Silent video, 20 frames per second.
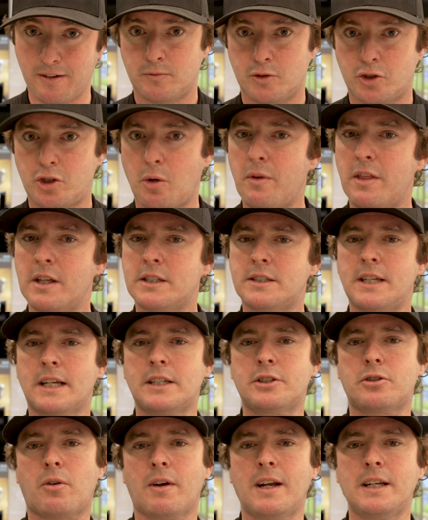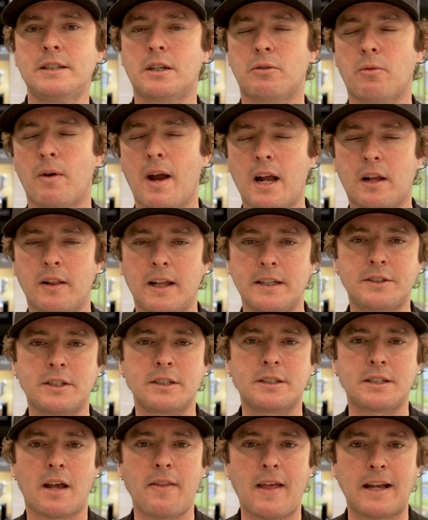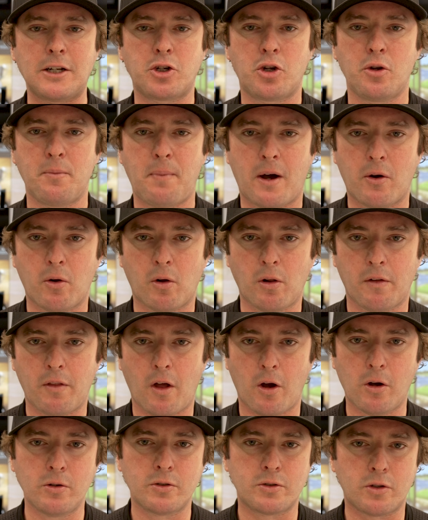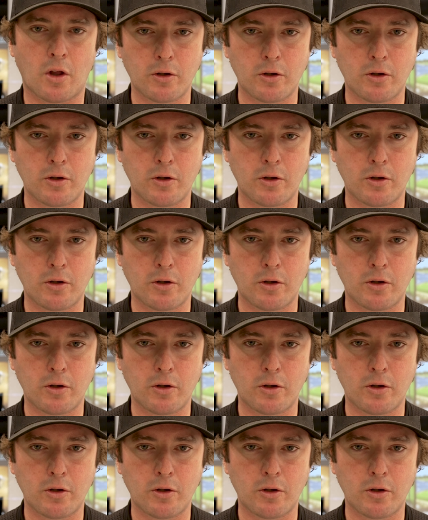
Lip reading: So with the 6 greens in reg, let's just say they 2-putt all of those.